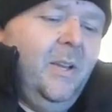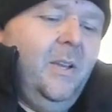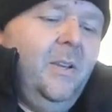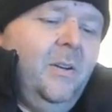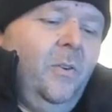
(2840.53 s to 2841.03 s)

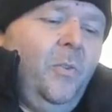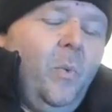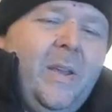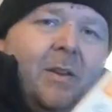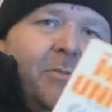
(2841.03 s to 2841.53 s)
you know, the
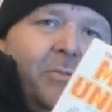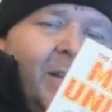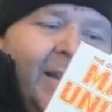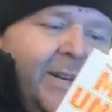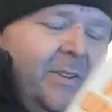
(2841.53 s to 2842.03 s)
way they
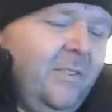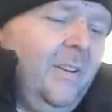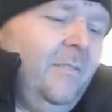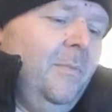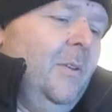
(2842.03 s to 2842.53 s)
fly doesn't
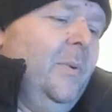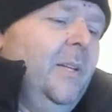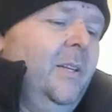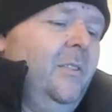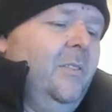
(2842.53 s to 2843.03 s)
have to be
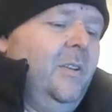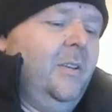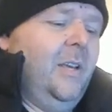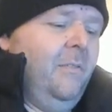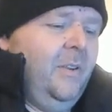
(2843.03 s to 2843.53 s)
realistic.
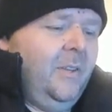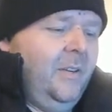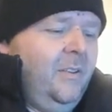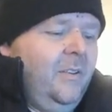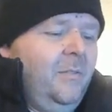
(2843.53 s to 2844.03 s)
Everything
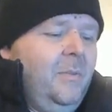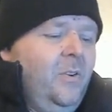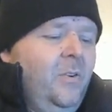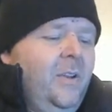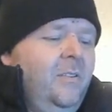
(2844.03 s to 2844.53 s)
doesn't have to be
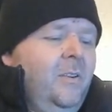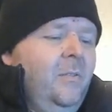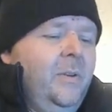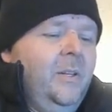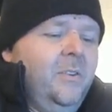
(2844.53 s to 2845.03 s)
crazy
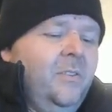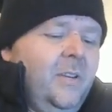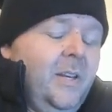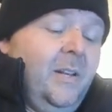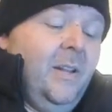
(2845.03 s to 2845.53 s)

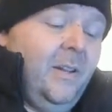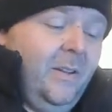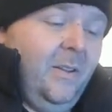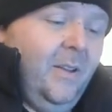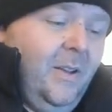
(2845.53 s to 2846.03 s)
realistic. And then,
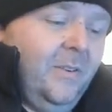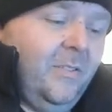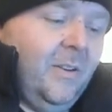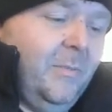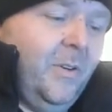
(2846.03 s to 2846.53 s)
to
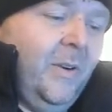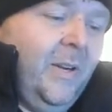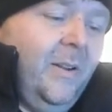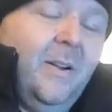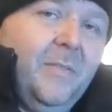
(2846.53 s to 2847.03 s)
some
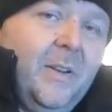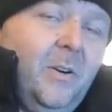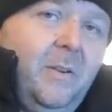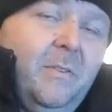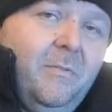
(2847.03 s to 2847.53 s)
degree, they
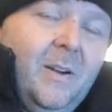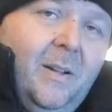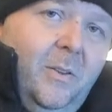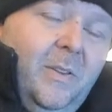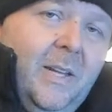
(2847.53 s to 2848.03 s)
don't even
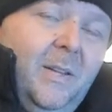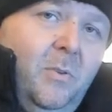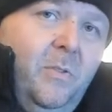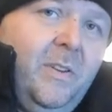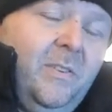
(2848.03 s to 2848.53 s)
follow that in the
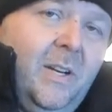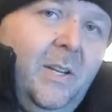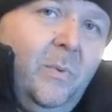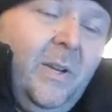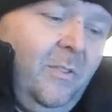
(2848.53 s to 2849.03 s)
movies
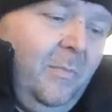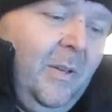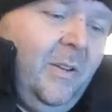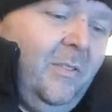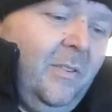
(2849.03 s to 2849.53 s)
anyways,
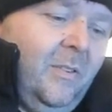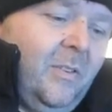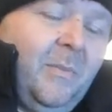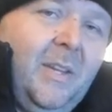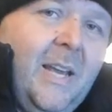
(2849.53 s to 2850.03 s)
because
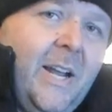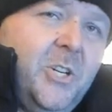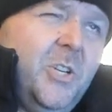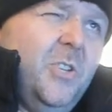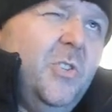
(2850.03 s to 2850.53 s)
some of the
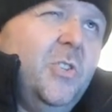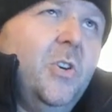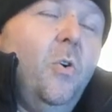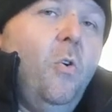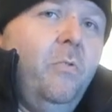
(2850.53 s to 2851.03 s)
action is
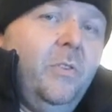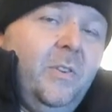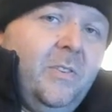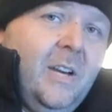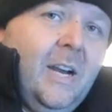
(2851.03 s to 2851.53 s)
so over the
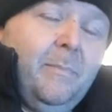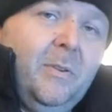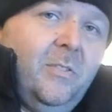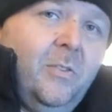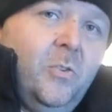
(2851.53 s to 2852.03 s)
top
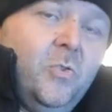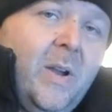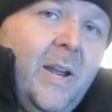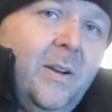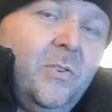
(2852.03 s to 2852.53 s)
and so
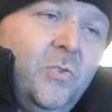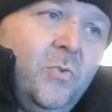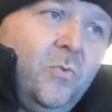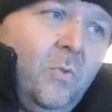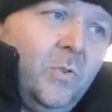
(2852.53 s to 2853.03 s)
drag,
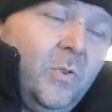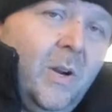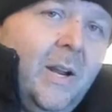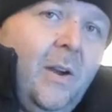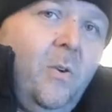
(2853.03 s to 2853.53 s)

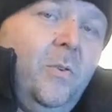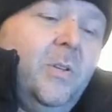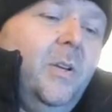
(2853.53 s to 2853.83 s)
drug out